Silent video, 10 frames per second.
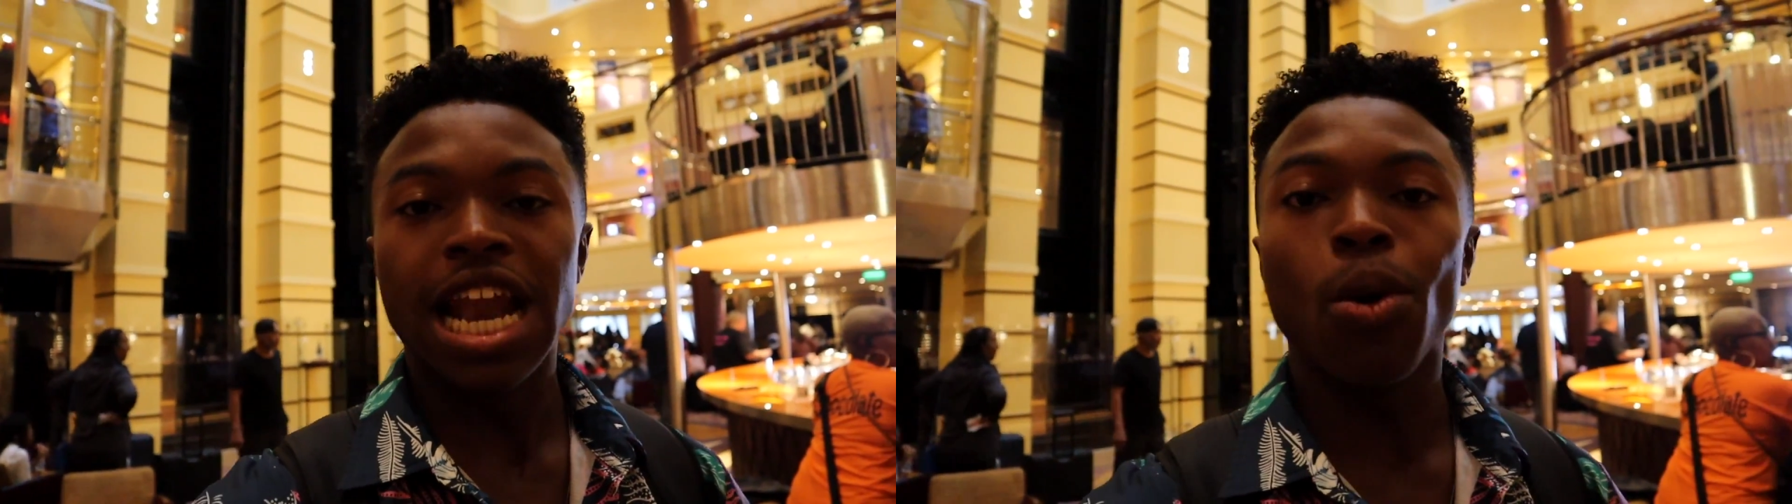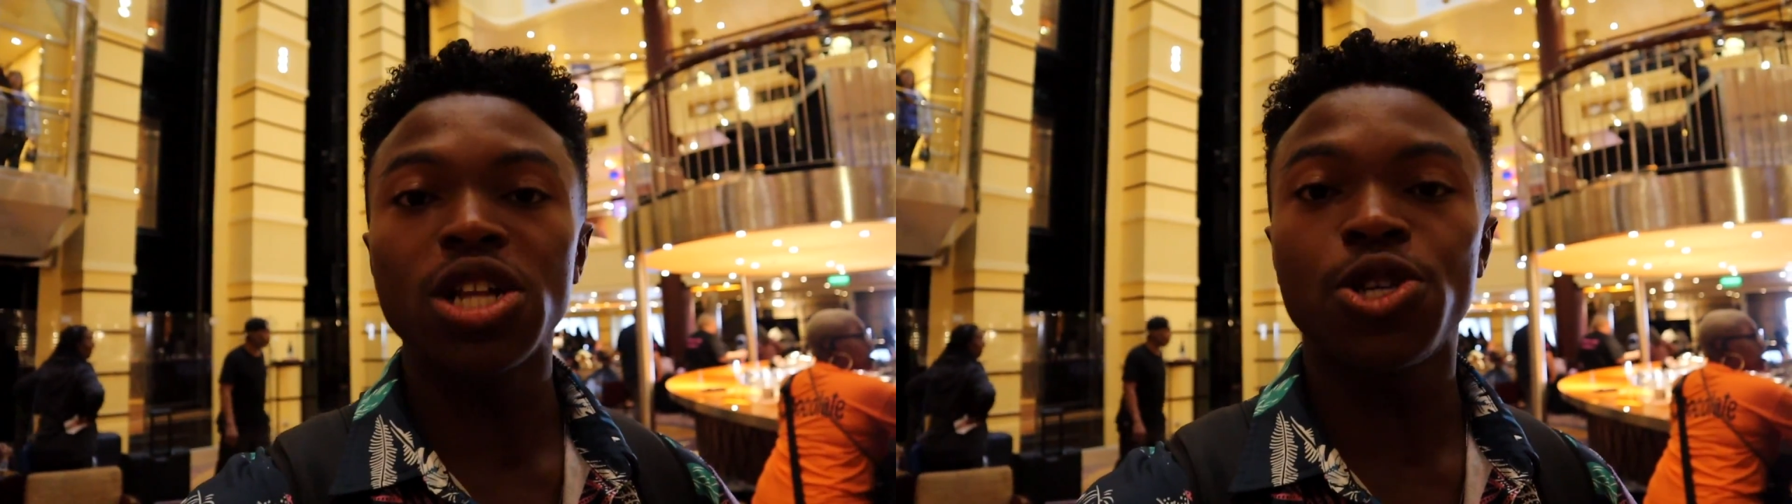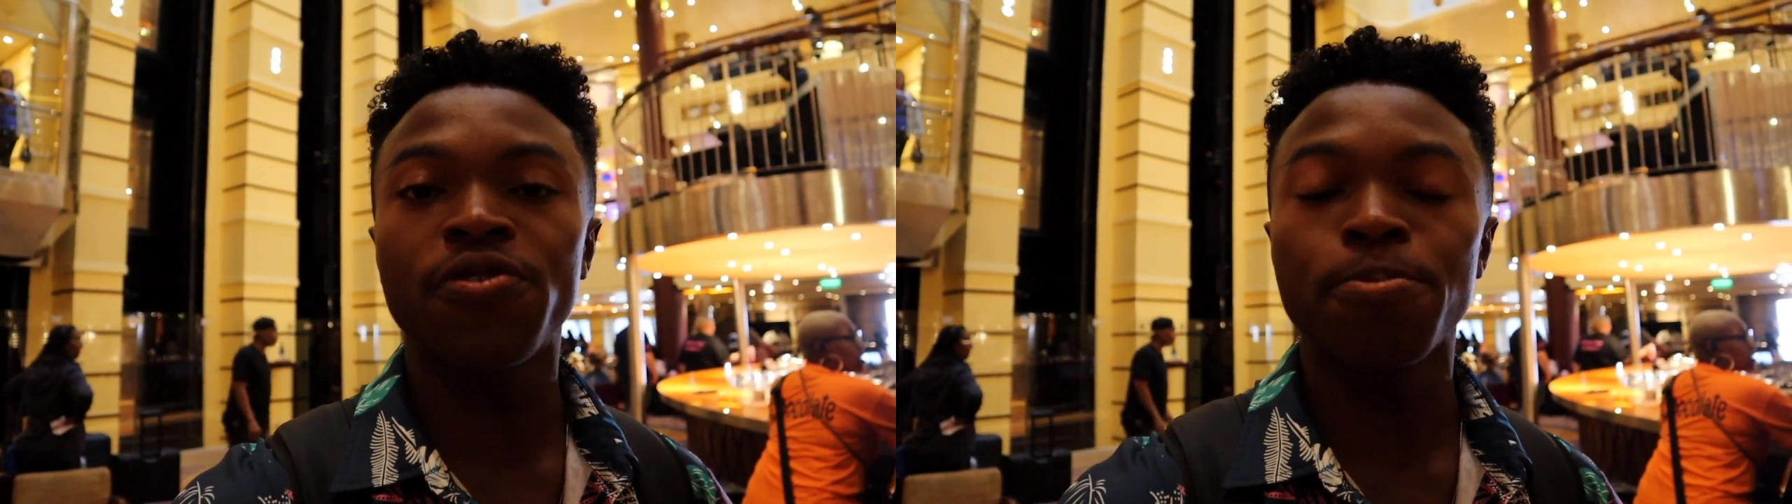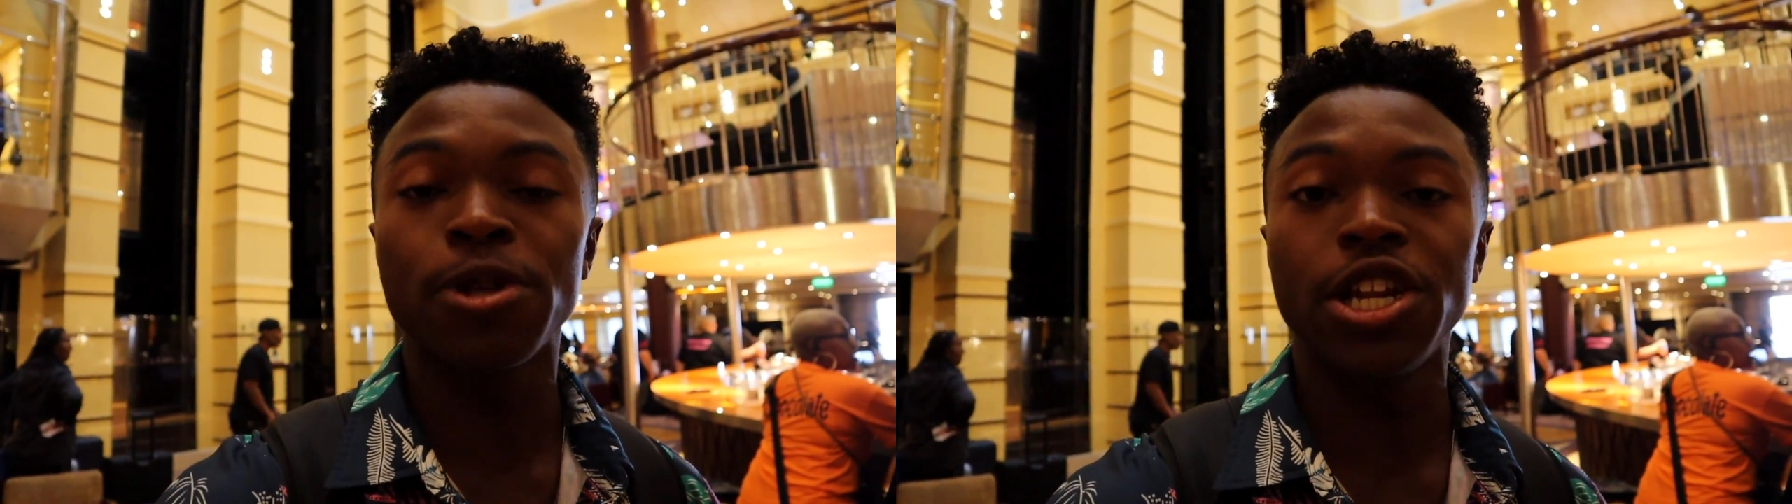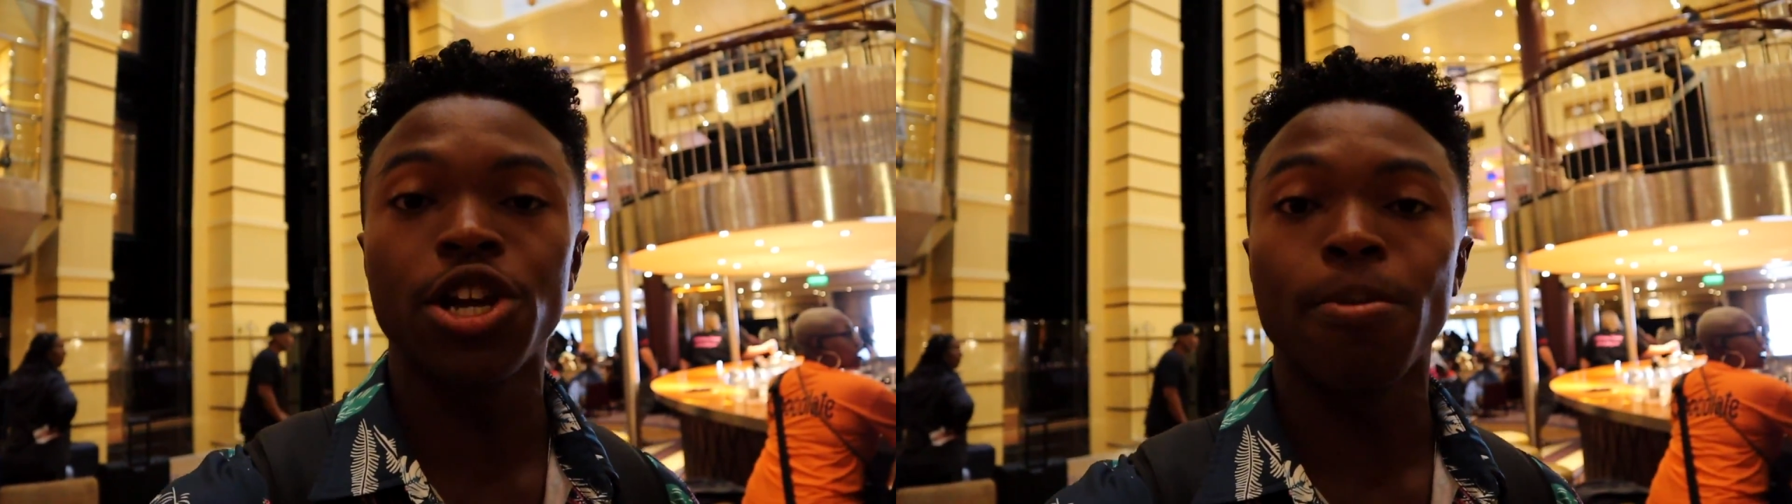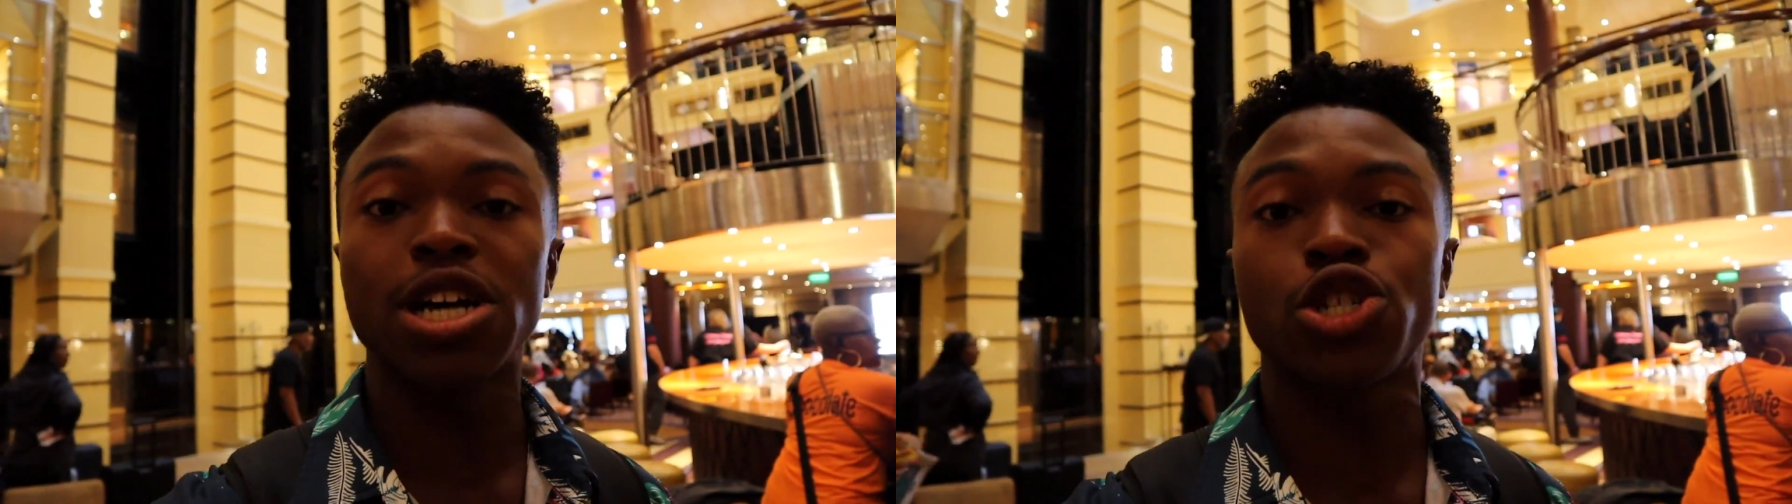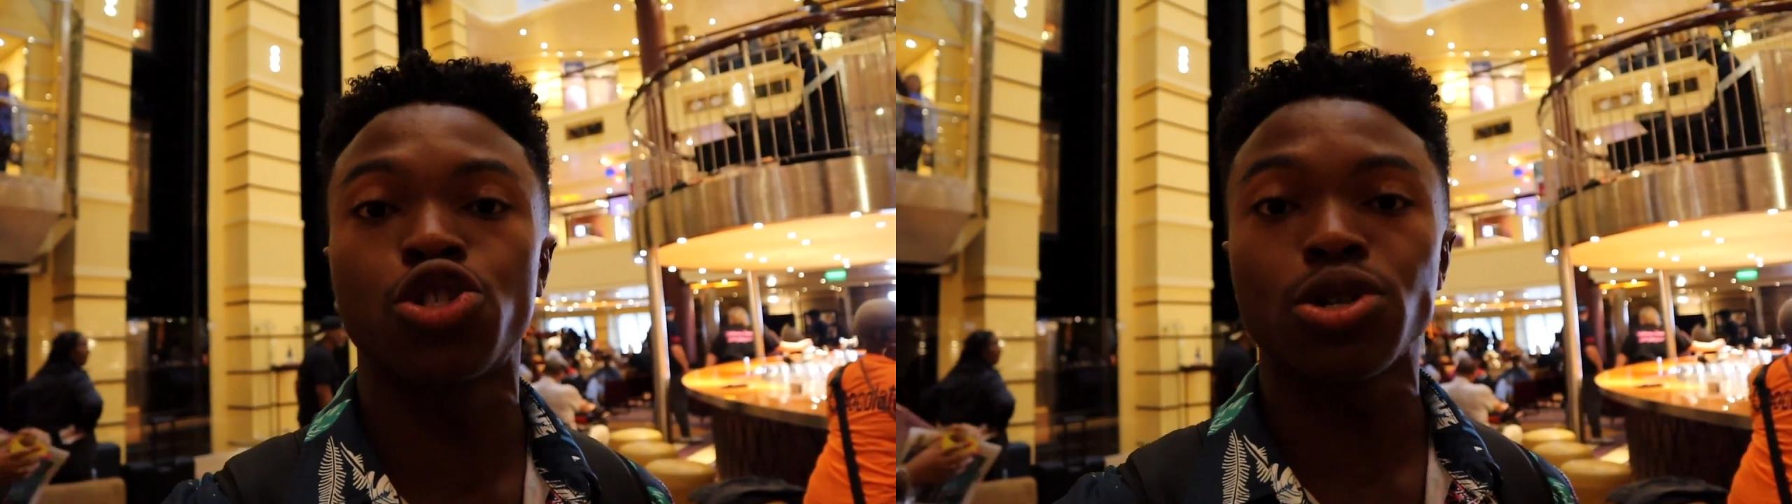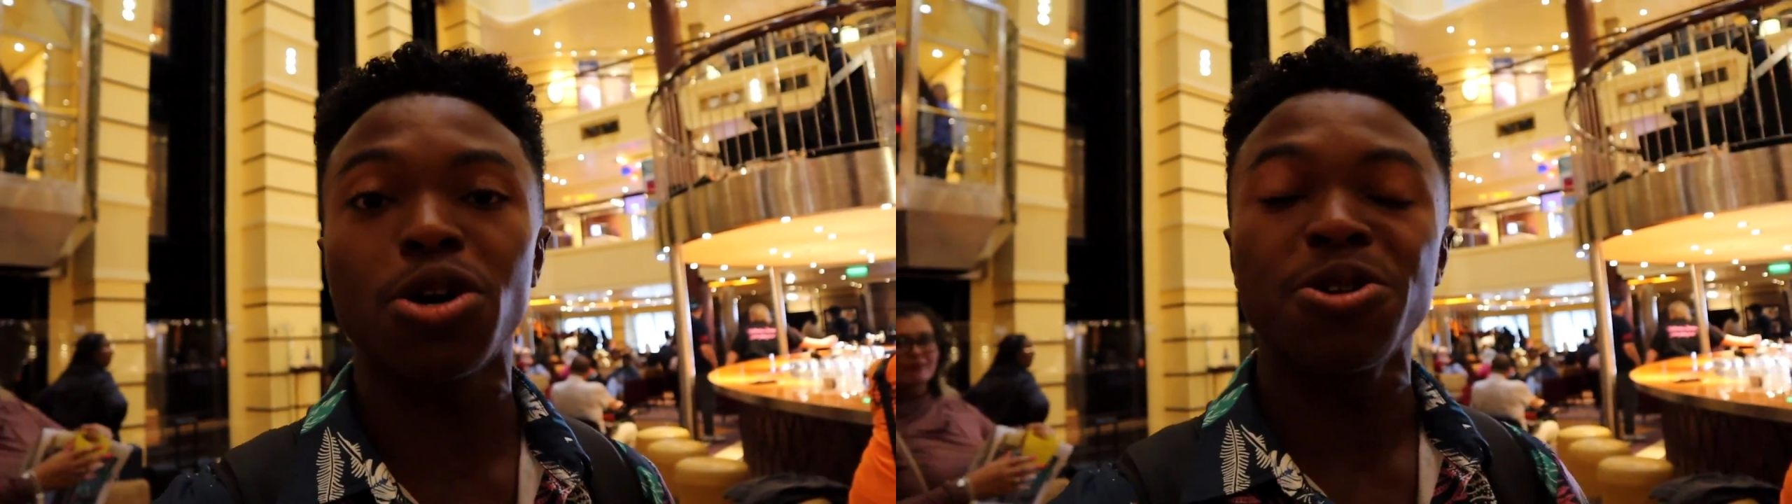Now, once you've completed your
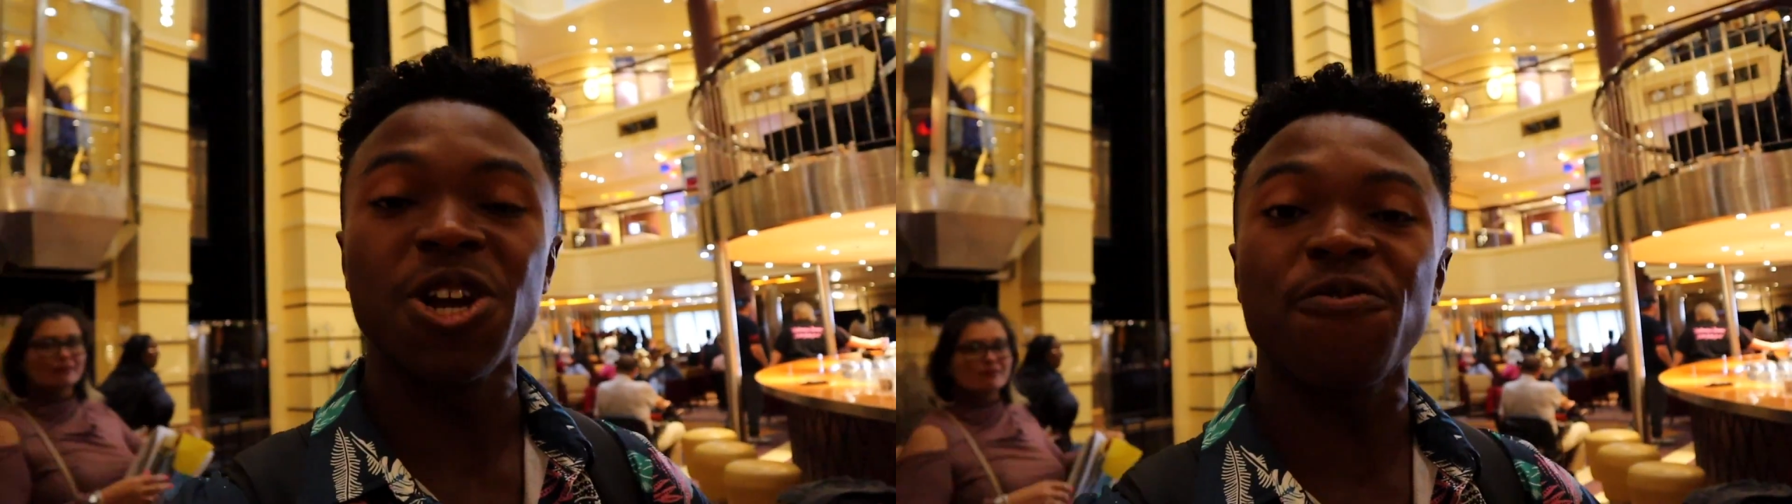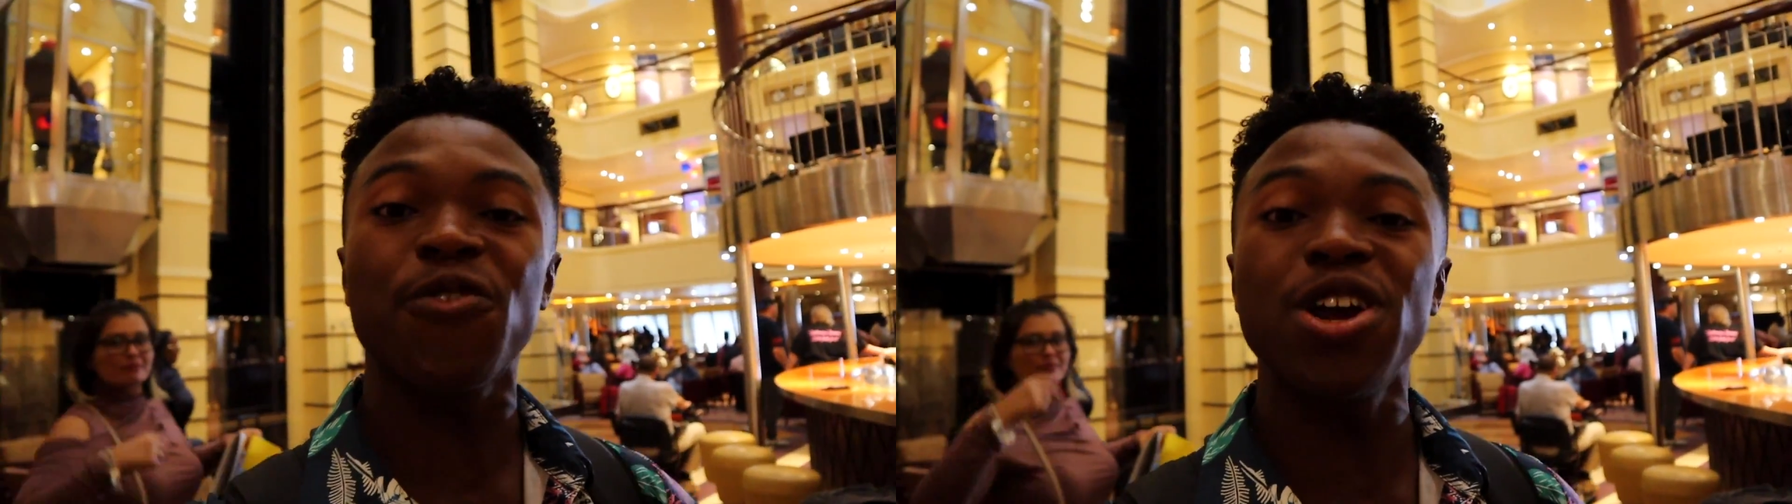muster drill, you're